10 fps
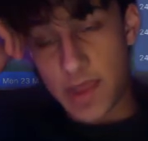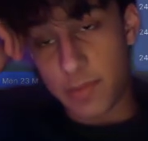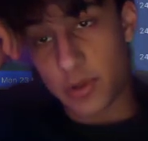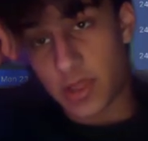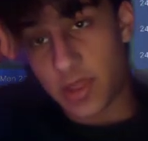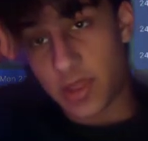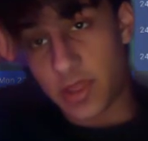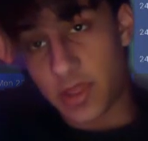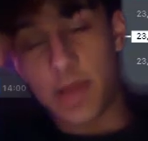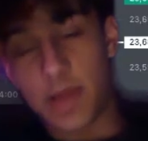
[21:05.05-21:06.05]

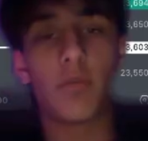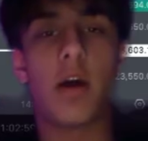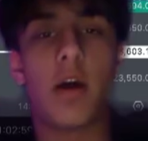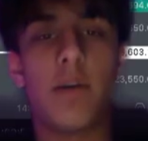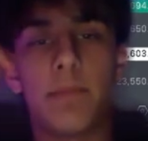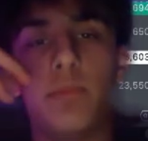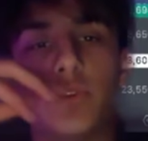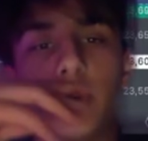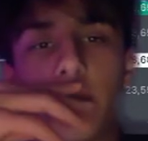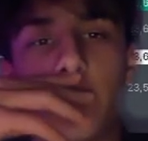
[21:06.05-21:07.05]
I'm so
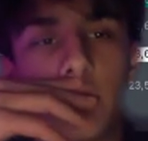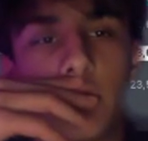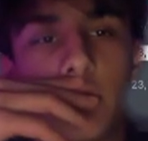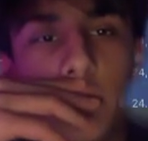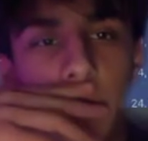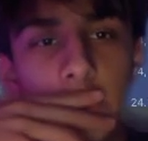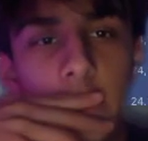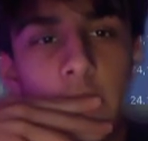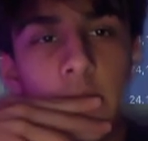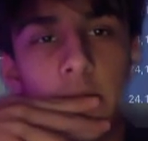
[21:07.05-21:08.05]
like super sure it's
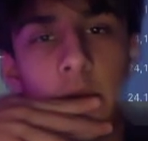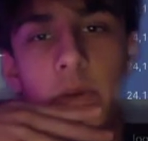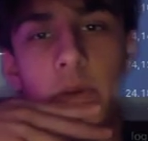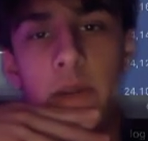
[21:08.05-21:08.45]
gonna go lower.